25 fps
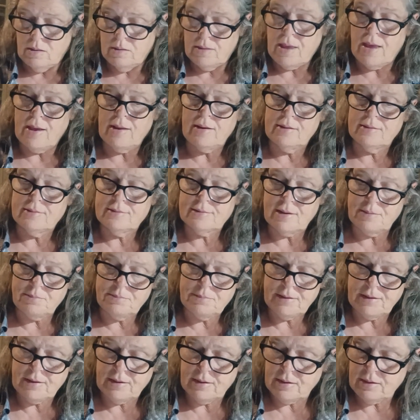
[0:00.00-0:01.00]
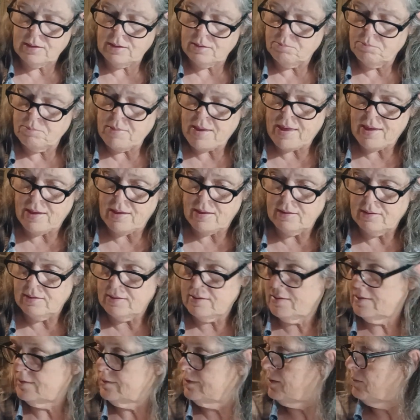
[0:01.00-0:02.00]
that is something, mail
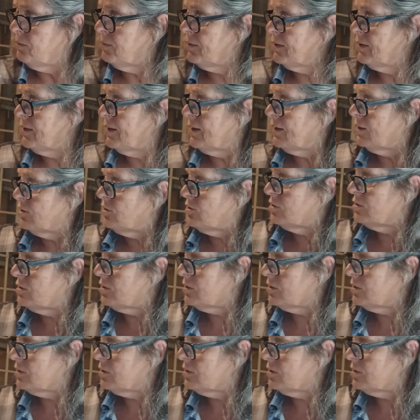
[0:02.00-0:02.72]
is something that I should